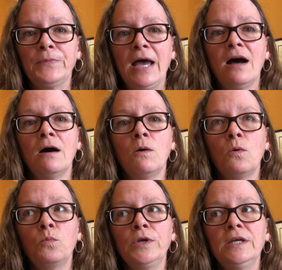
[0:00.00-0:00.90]
how
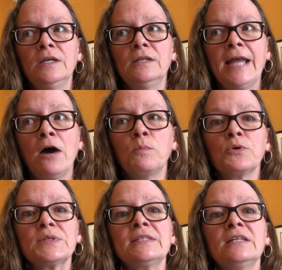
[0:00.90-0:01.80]
we now
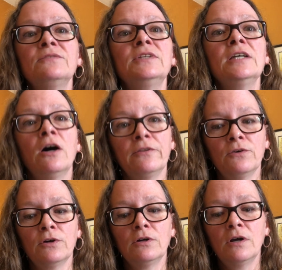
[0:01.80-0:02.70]
perceive the
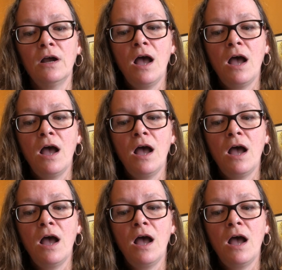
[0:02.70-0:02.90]
other.